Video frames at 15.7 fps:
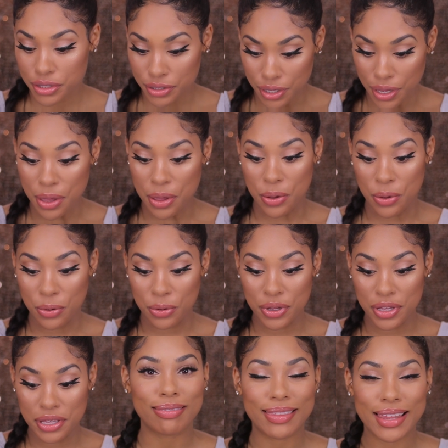
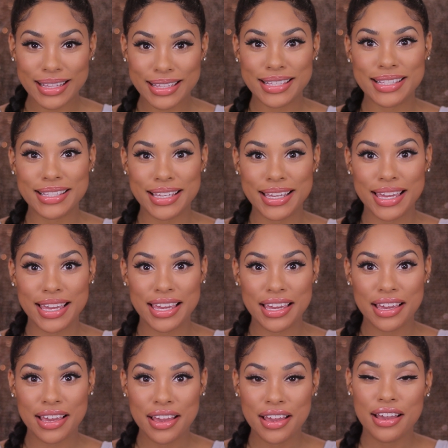So let's see
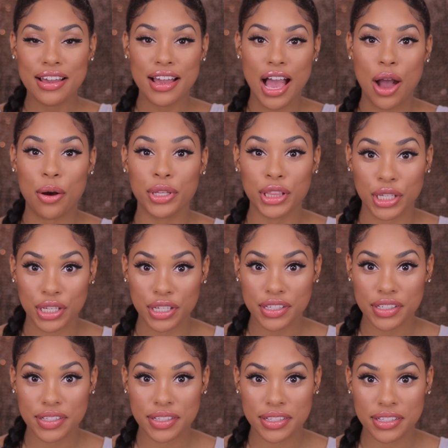how it
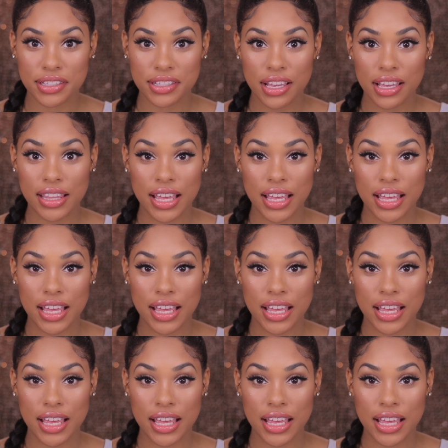looks.